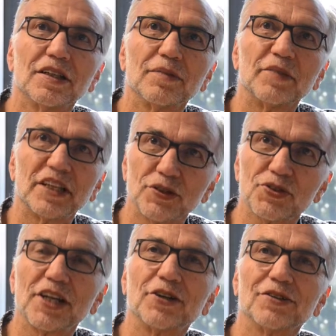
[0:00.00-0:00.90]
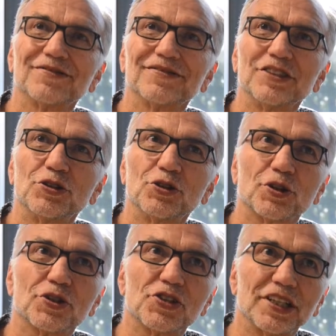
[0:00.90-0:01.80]
Medical Center in New
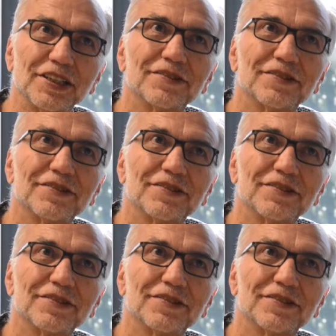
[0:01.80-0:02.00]
York City.